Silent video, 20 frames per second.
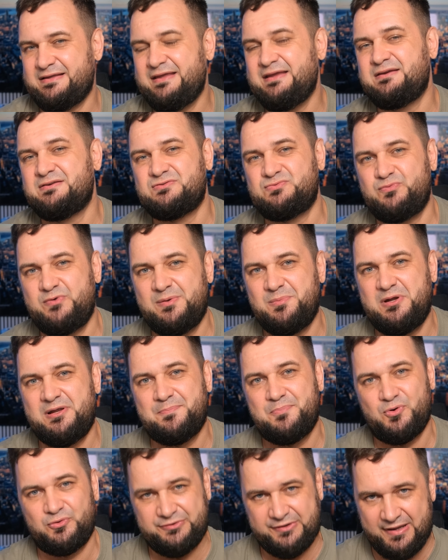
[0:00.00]
extremely
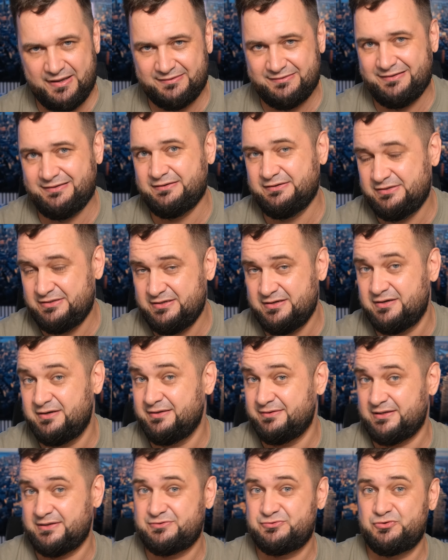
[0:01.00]
potent in here
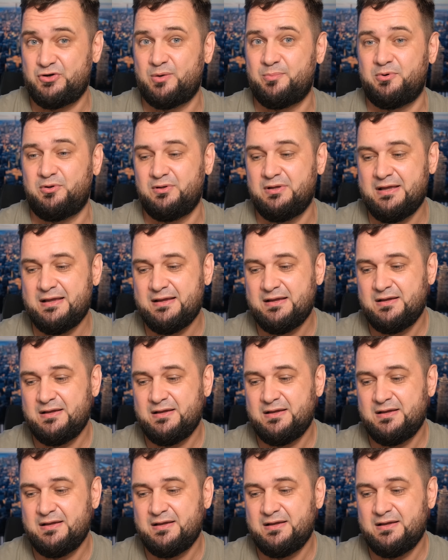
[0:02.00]
in the treble,